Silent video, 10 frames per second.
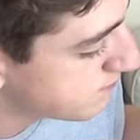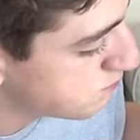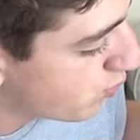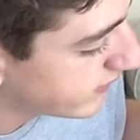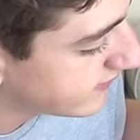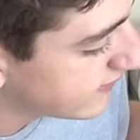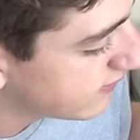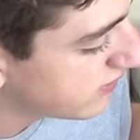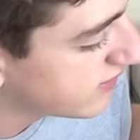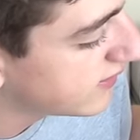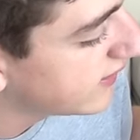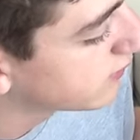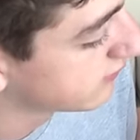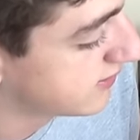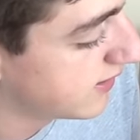Moisten the
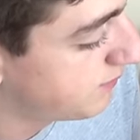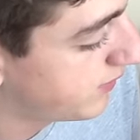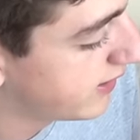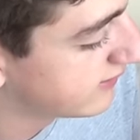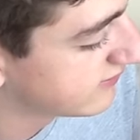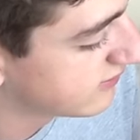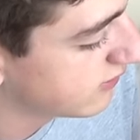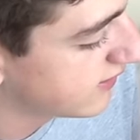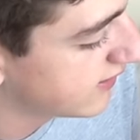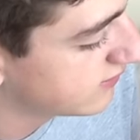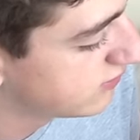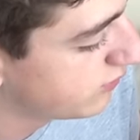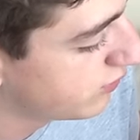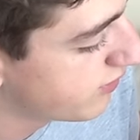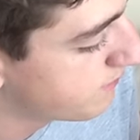needle tip and insert it
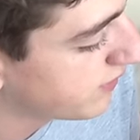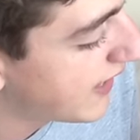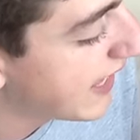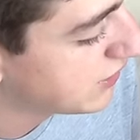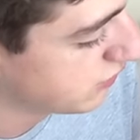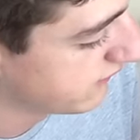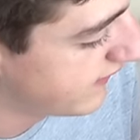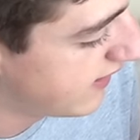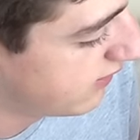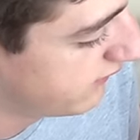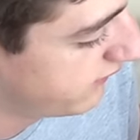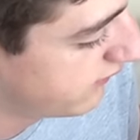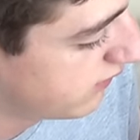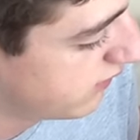into the bladder valve